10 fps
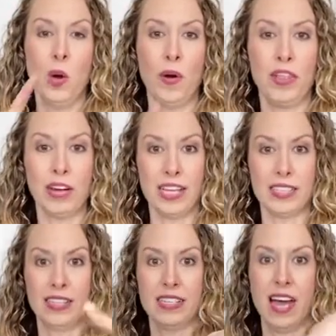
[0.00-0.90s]
whether
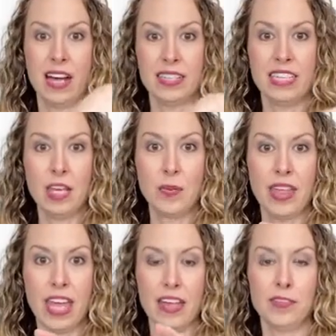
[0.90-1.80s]
it's the toxine with
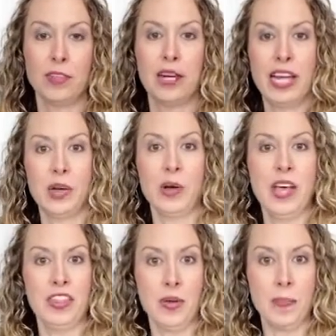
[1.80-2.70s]
a hand floreo,
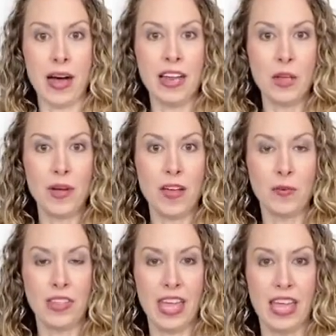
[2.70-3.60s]
the body wave
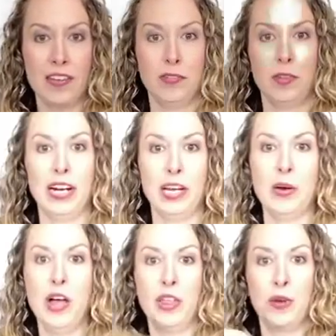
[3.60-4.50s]
with a hand
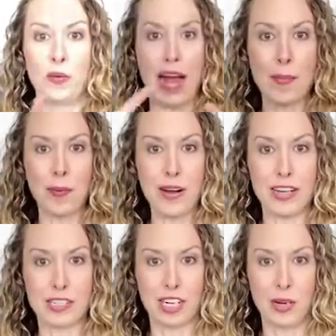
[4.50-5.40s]
floreo, the
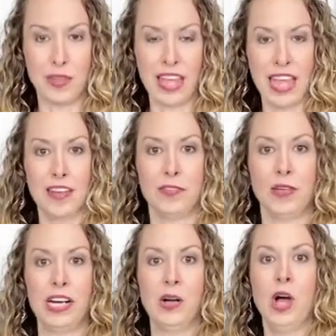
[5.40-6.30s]
wraparound turn with a hand
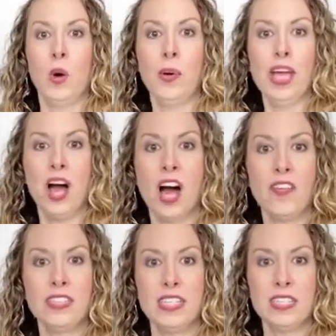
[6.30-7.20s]
floreo, we
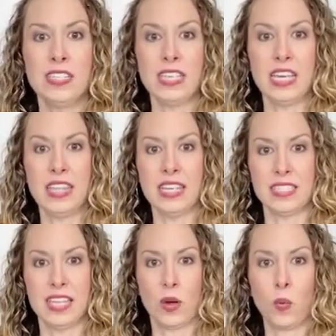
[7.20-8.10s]
often see
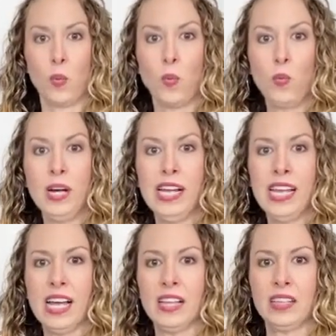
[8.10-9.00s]
this like
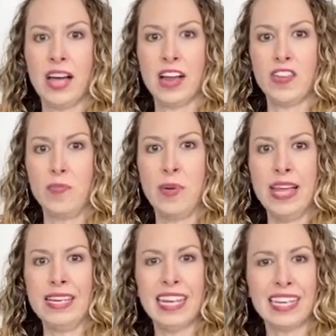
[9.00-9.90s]
really a lot of
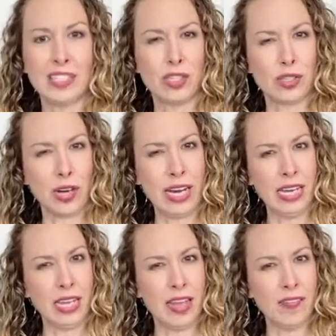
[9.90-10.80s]
bending and
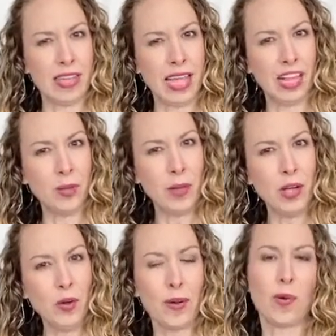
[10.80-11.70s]
straightening of the
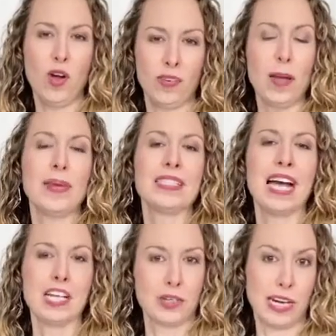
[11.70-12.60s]
elbow. I'm
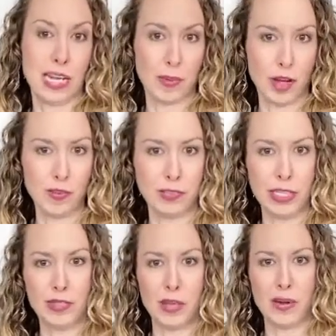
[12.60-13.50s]
exaggerating, but hopefully
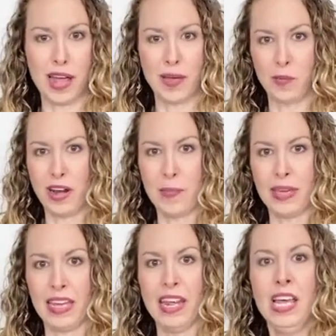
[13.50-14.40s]
you see what I
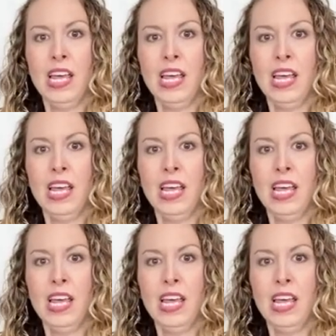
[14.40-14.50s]
mean.